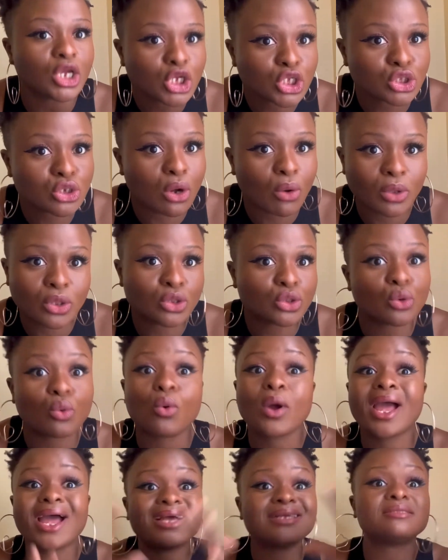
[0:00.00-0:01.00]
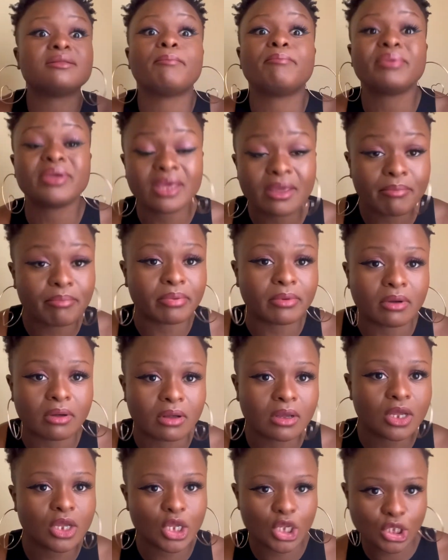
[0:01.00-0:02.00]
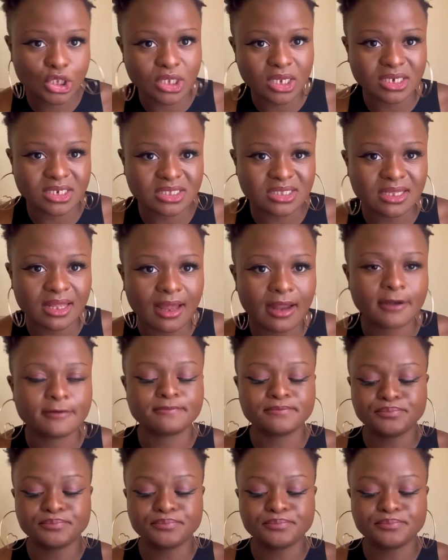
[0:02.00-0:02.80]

is going through as the people, you understand?